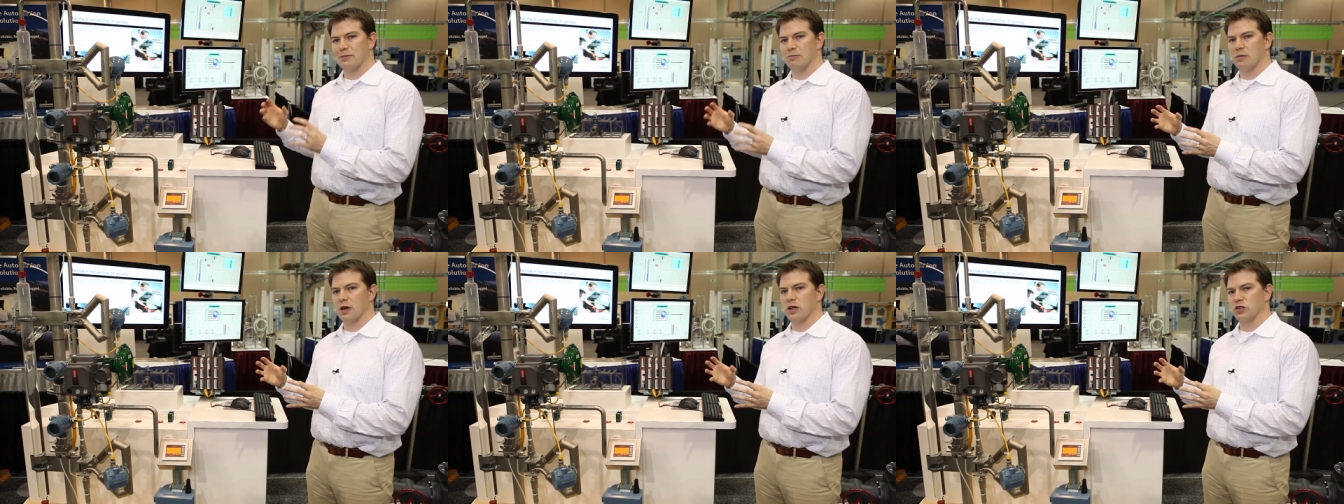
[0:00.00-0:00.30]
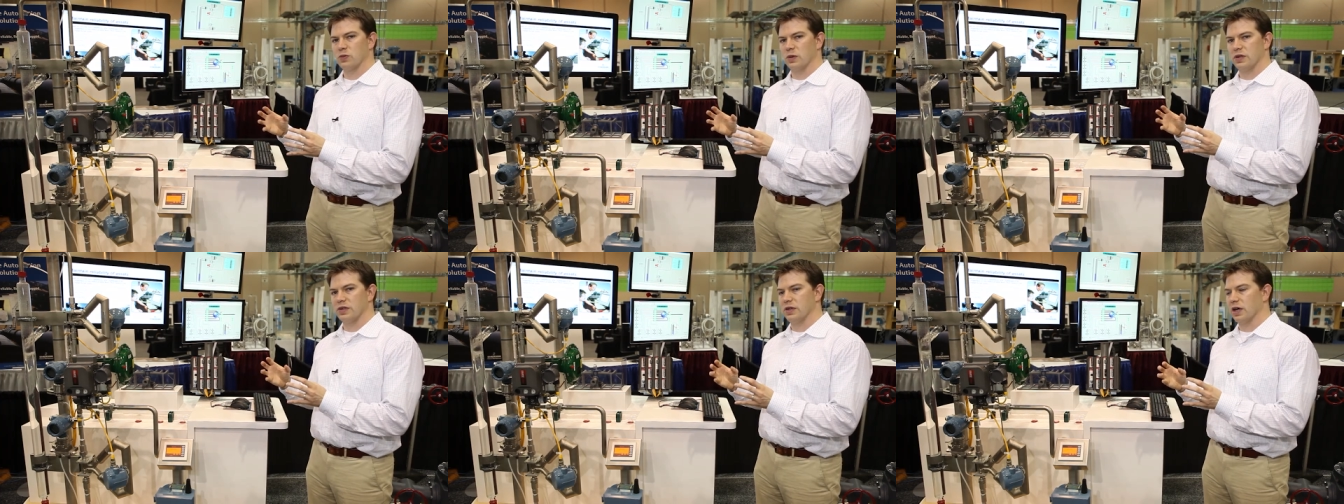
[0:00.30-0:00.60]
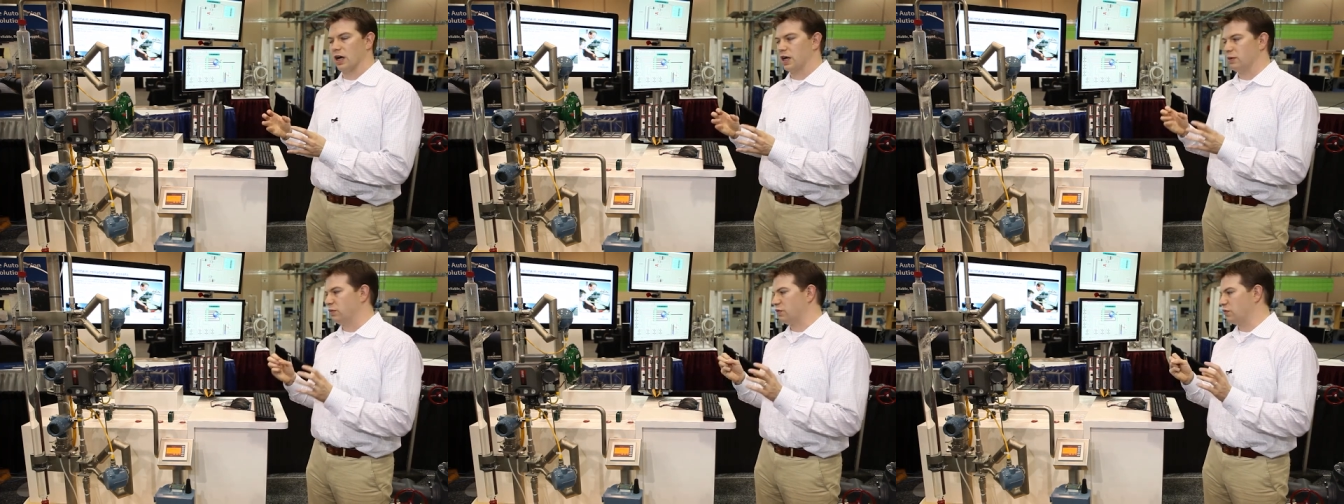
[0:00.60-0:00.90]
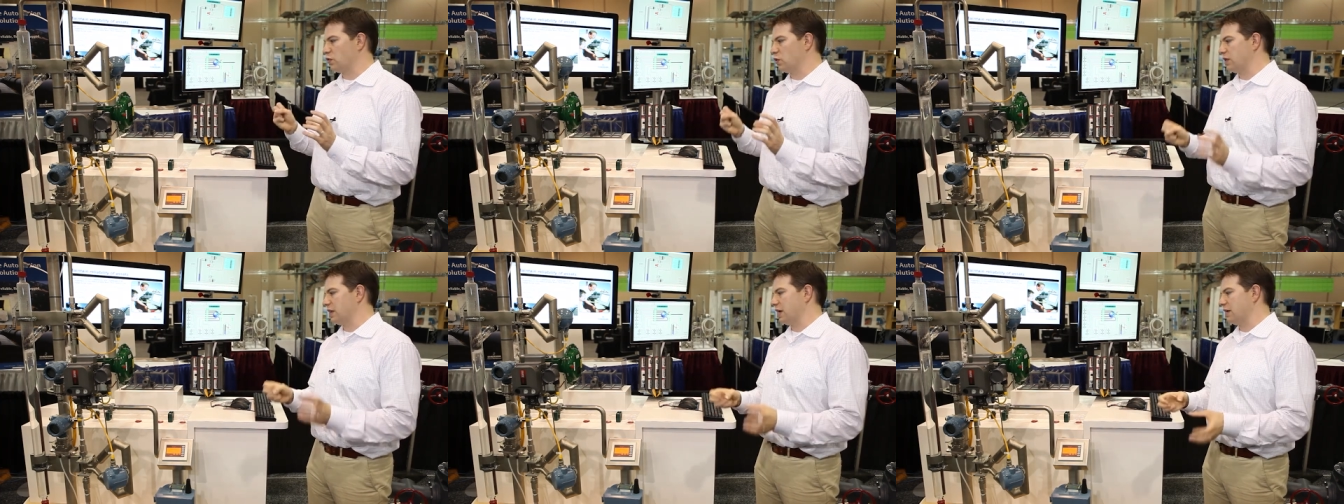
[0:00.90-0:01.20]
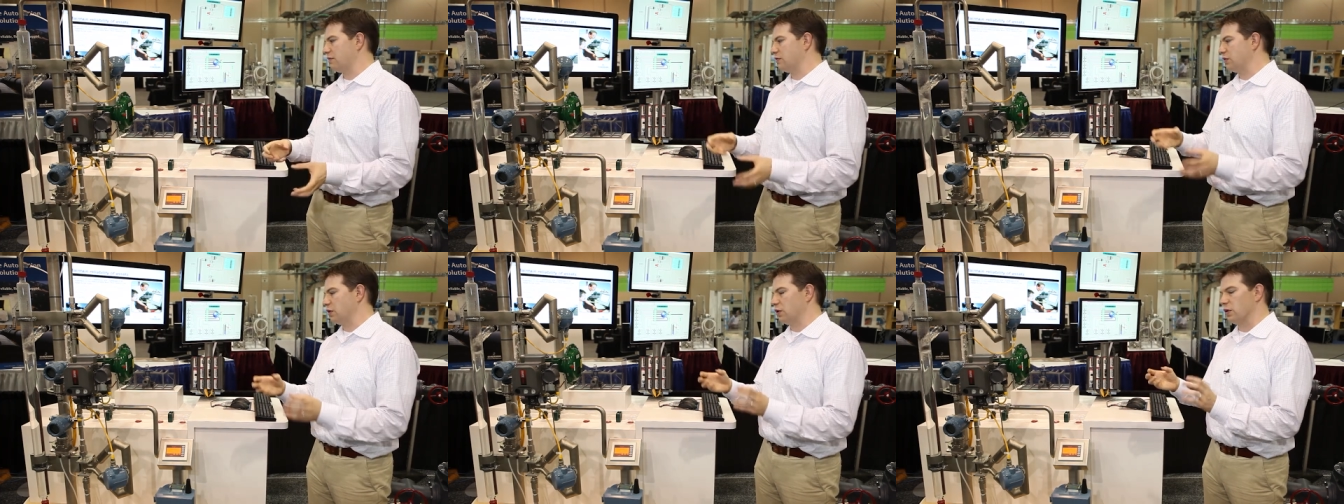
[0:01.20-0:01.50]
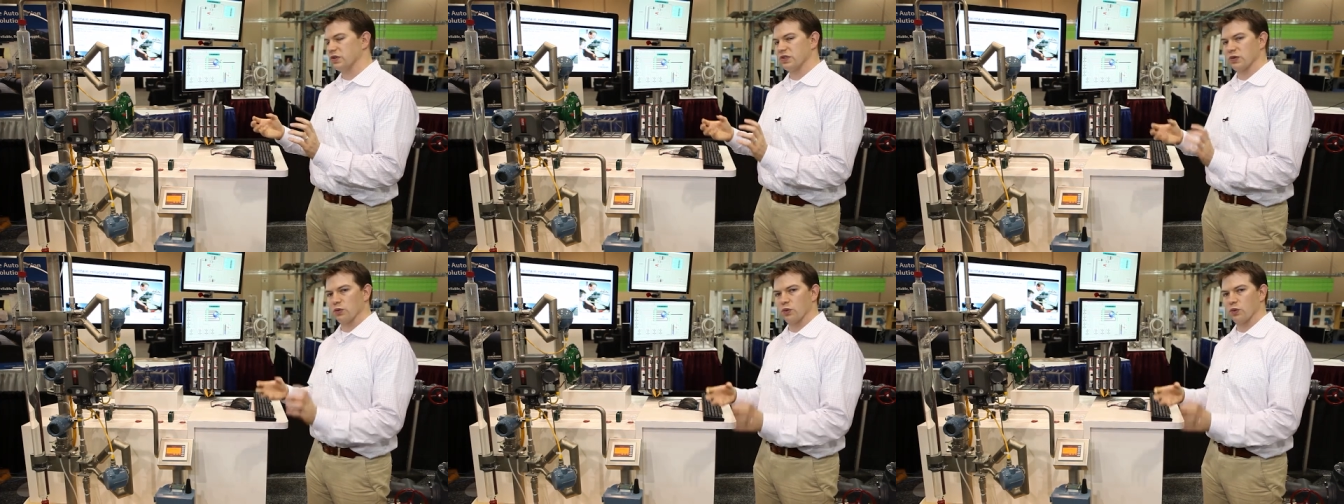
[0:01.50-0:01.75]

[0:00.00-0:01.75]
measurement done before that flow is